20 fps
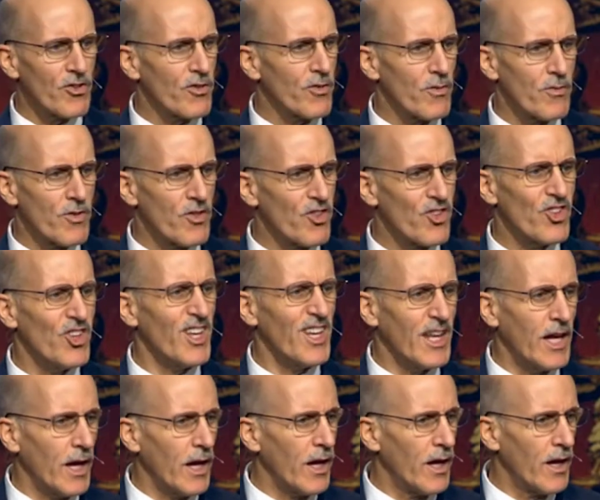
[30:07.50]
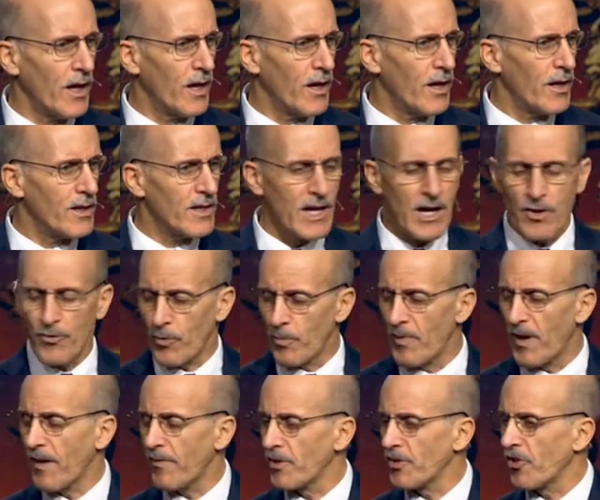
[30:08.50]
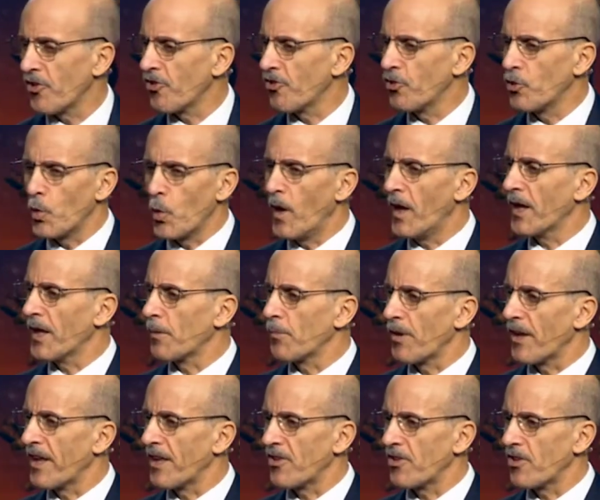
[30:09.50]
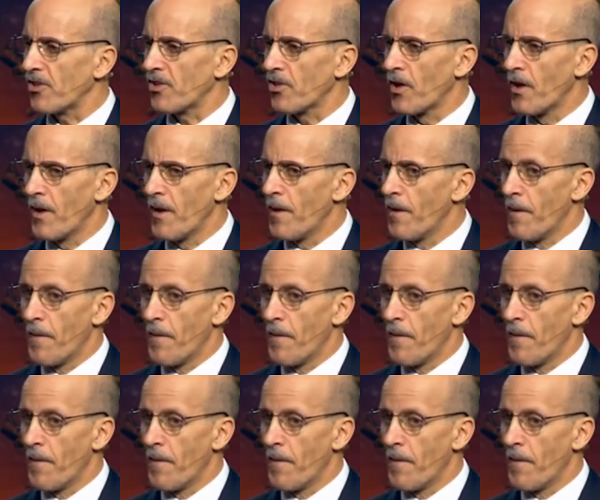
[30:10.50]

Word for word: this city down from heaven, these dwelling places,